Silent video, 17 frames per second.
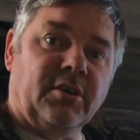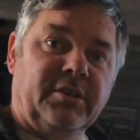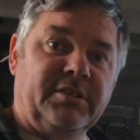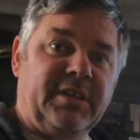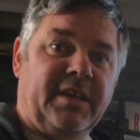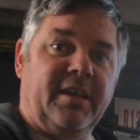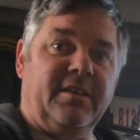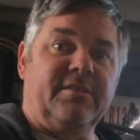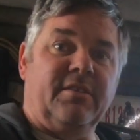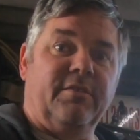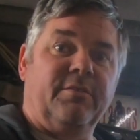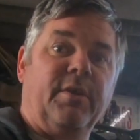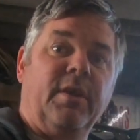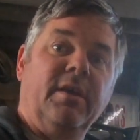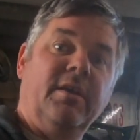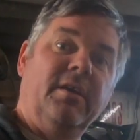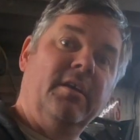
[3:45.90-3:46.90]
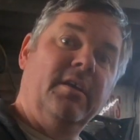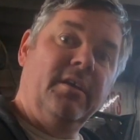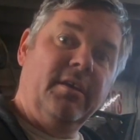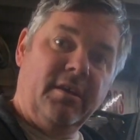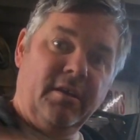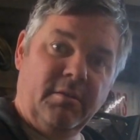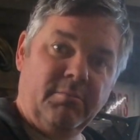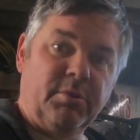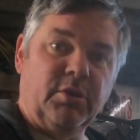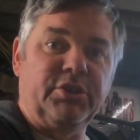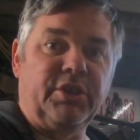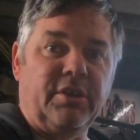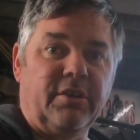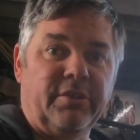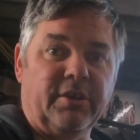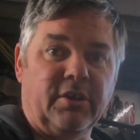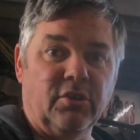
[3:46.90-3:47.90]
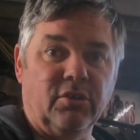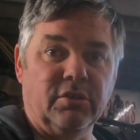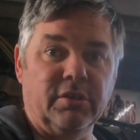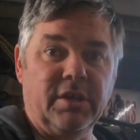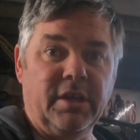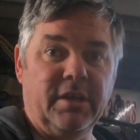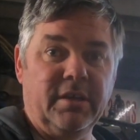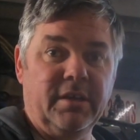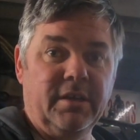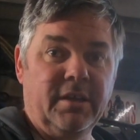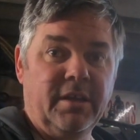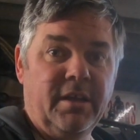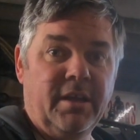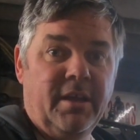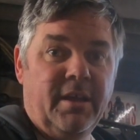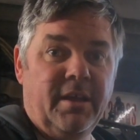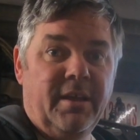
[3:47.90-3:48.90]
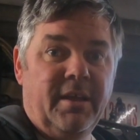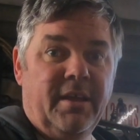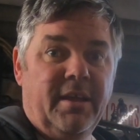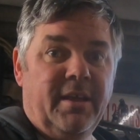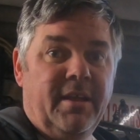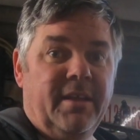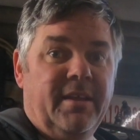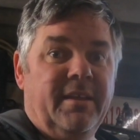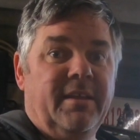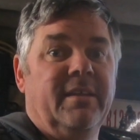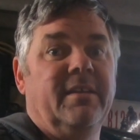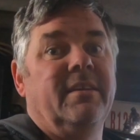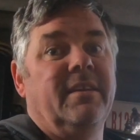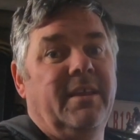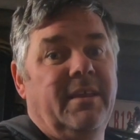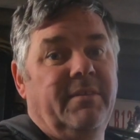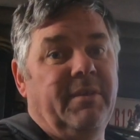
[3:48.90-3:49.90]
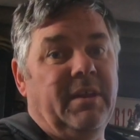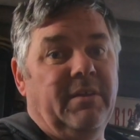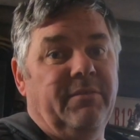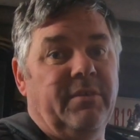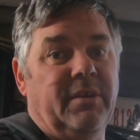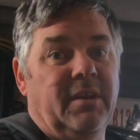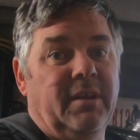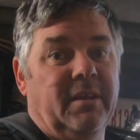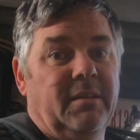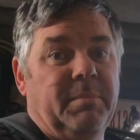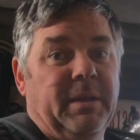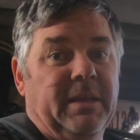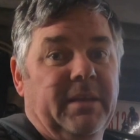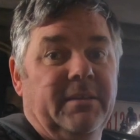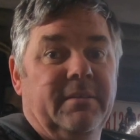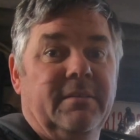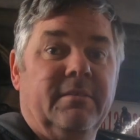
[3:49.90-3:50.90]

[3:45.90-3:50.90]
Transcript: it's a case of brushing on the gunk, leaving it for a little bit,